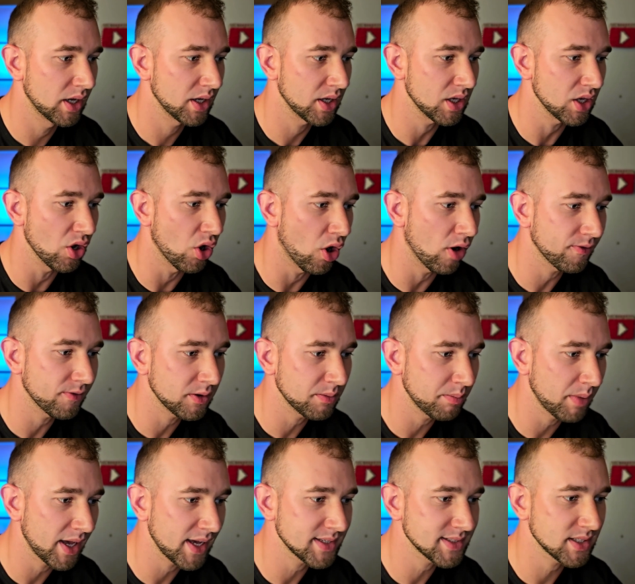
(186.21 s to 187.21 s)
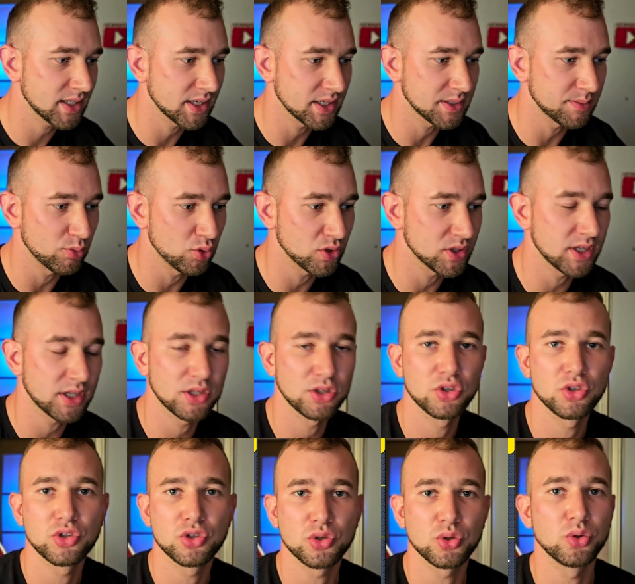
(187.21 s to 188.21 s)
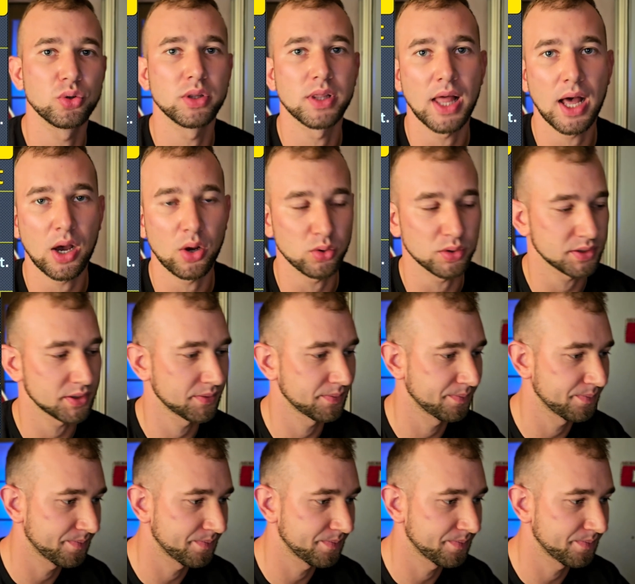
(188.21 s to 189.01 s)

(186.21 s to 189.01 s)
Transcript: He often makes his music too loud.